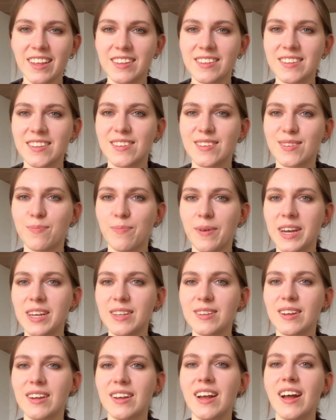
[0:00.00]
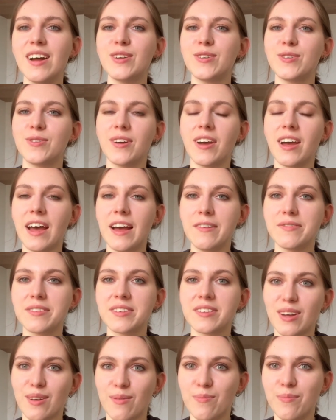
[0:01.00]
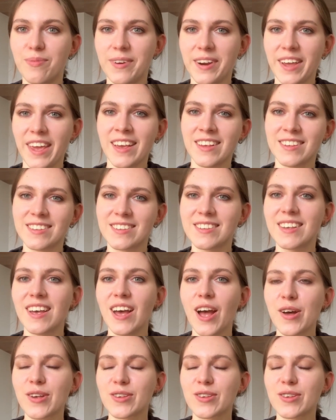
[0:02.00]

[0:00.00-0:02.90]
and it's better to have some breaks.